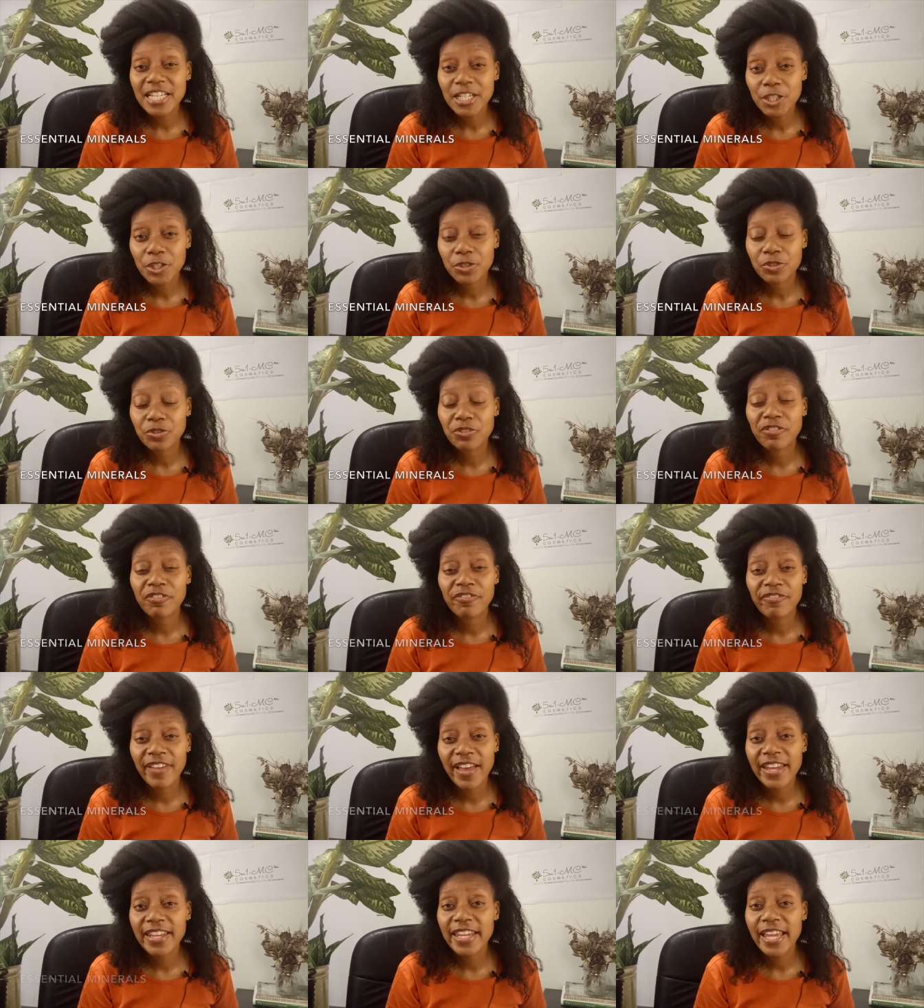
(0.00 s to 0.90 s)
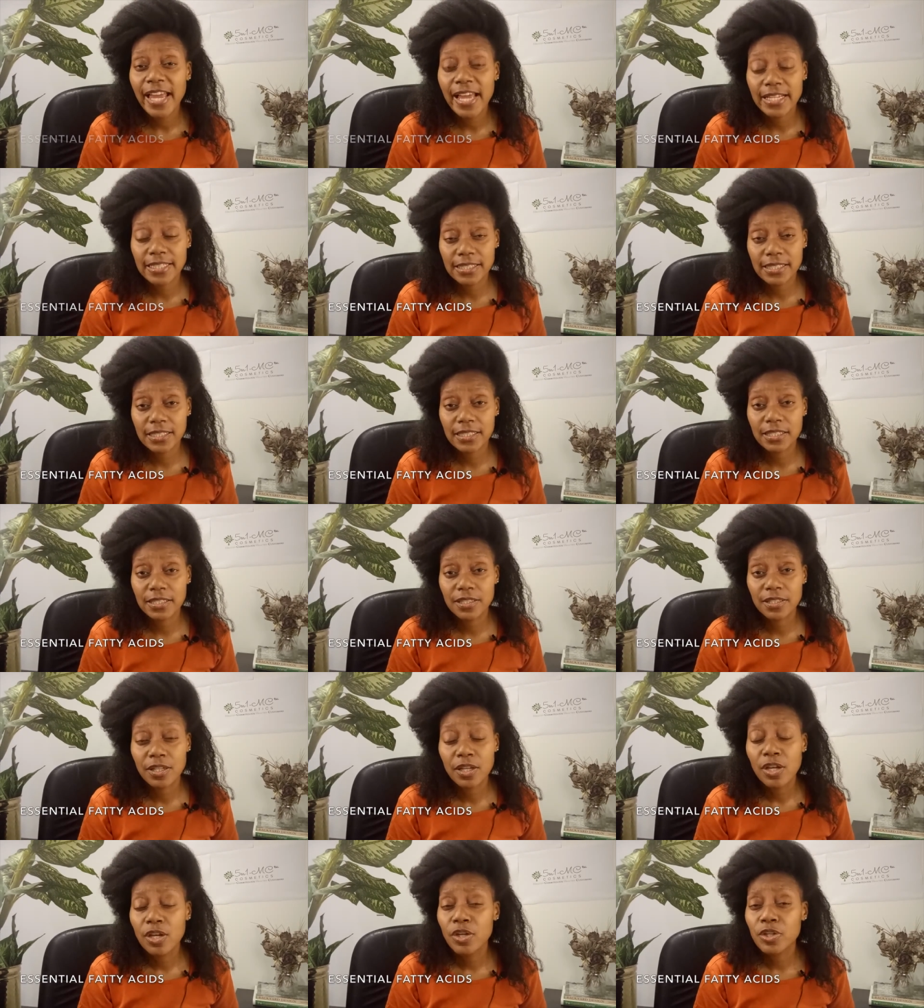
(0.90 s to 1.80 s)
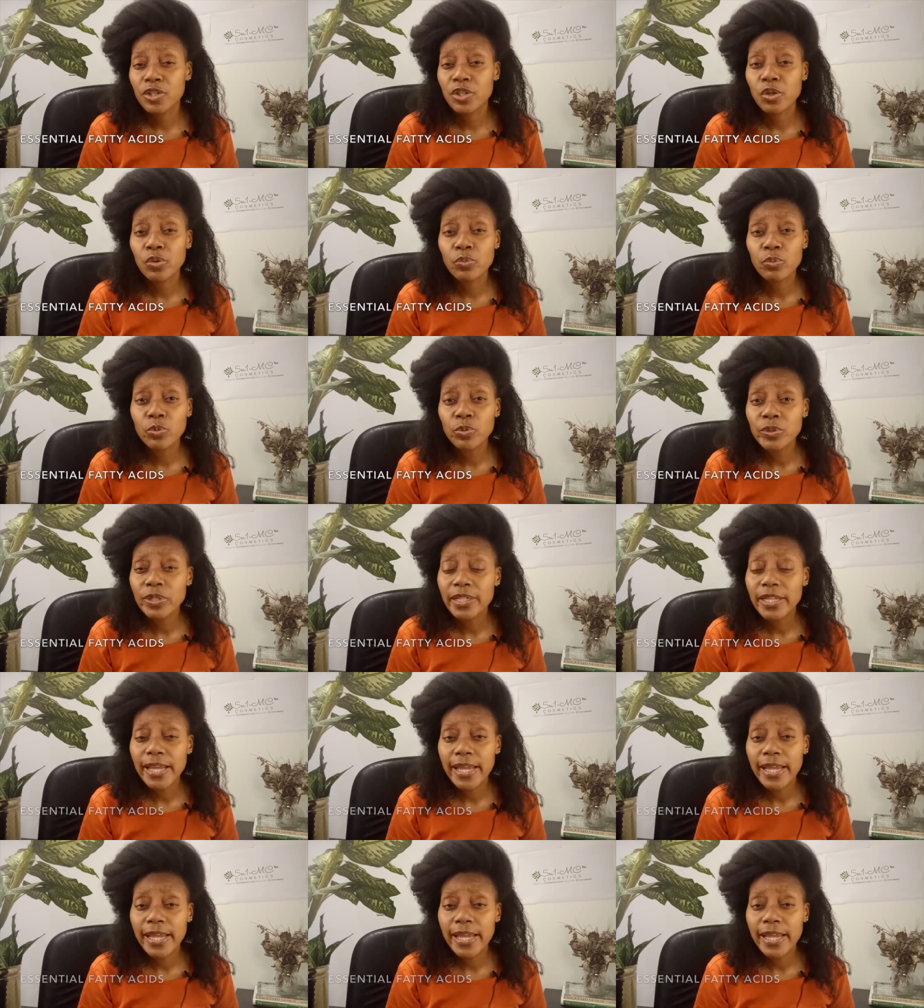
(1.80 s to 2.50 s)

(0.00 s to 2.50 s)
essential fatty acids your wounded